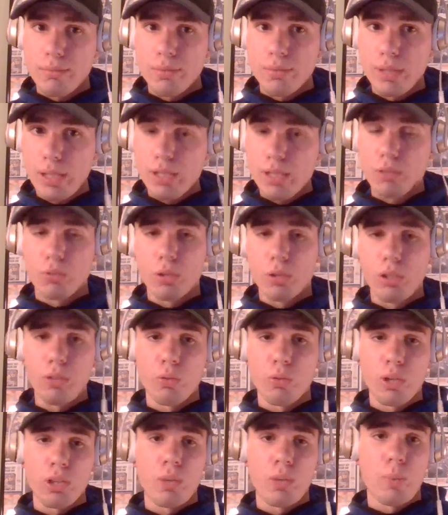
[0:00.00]
He can really
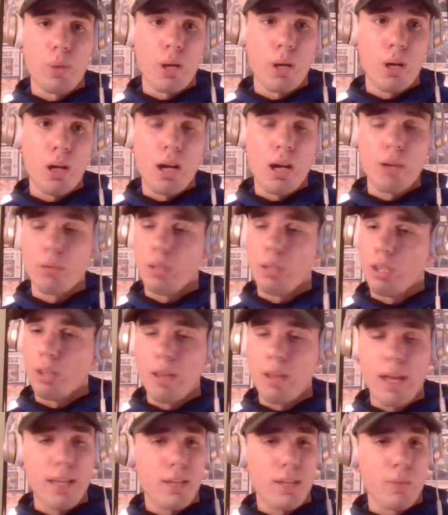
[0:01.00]
run the ball. I really
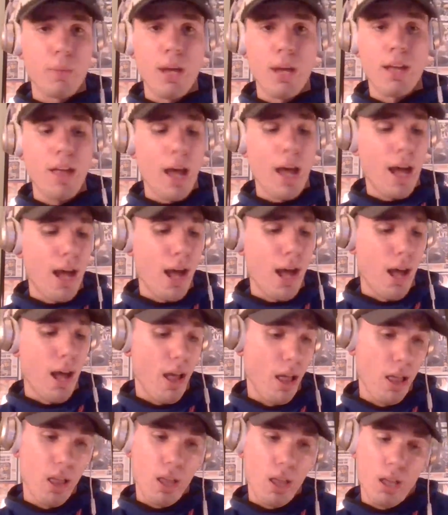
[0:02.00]
like him. I
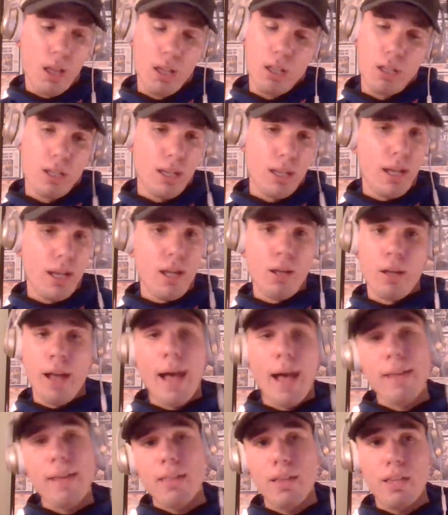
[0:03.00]

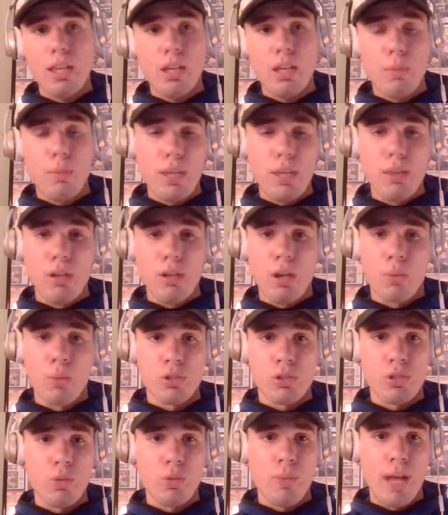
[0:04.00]
think he can be the
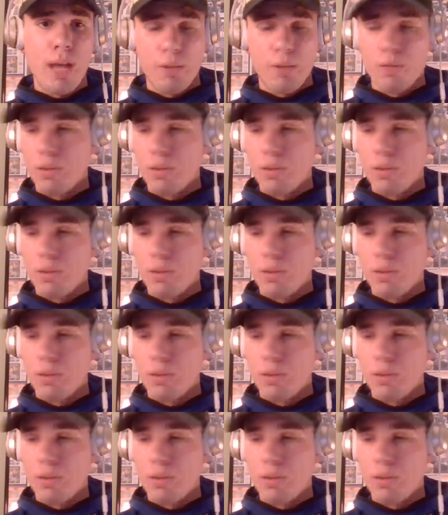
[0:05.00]
number 2 back